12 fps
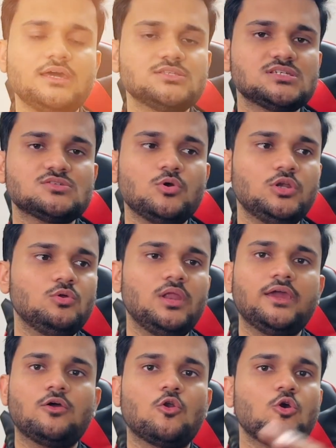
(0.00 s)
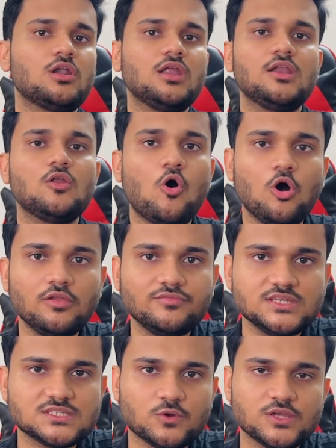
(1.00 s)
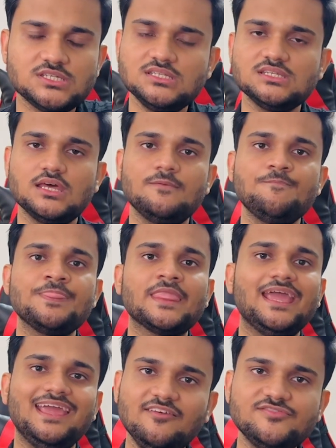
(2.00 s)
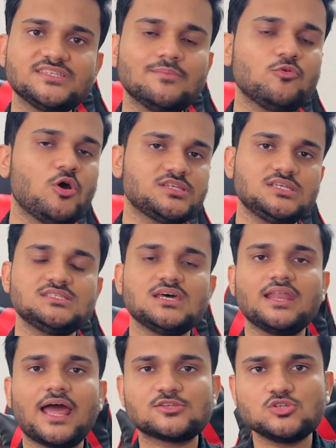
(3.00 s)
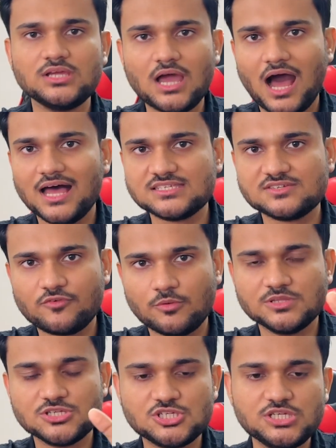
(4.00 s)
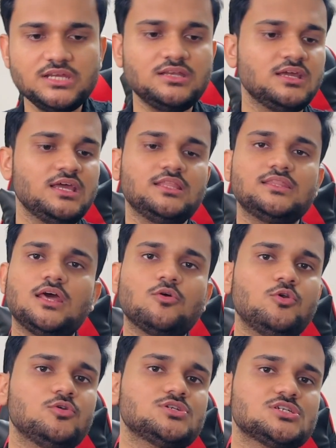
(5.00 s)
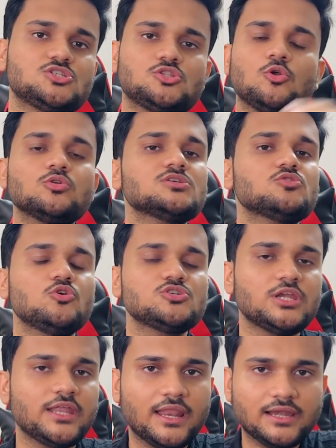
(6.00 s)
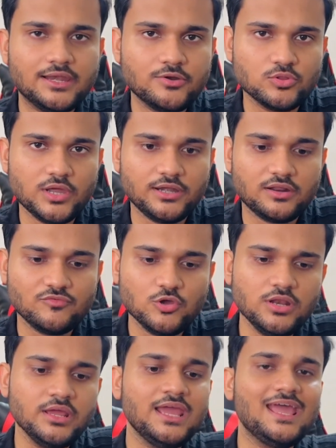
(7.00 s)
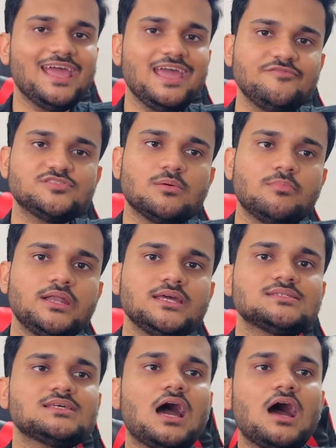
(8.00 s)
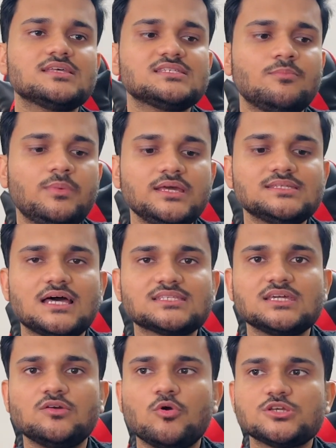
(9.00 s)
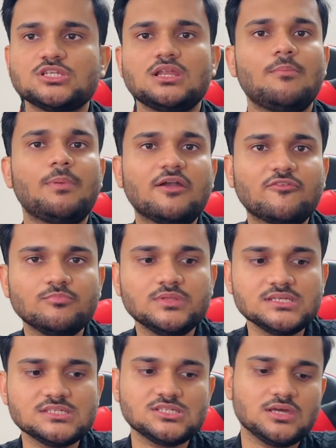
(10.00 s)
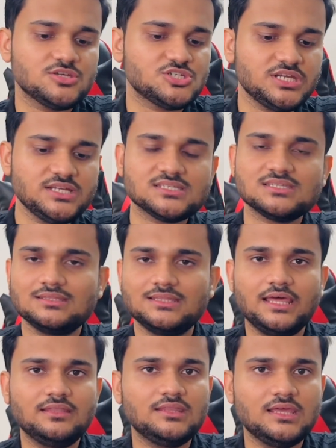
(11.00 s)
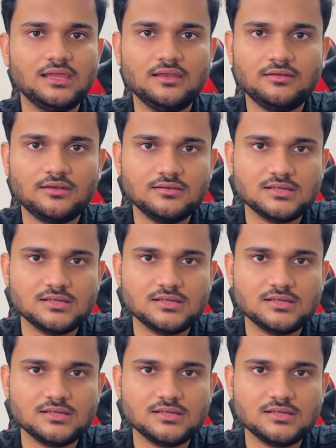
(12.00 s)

are just going to like rote learn all of these questions. And if some questions are actually asked from this sheet, they are going to just throw the solution directly to the interviewer. If somebody is asking question apart from these sheets, then they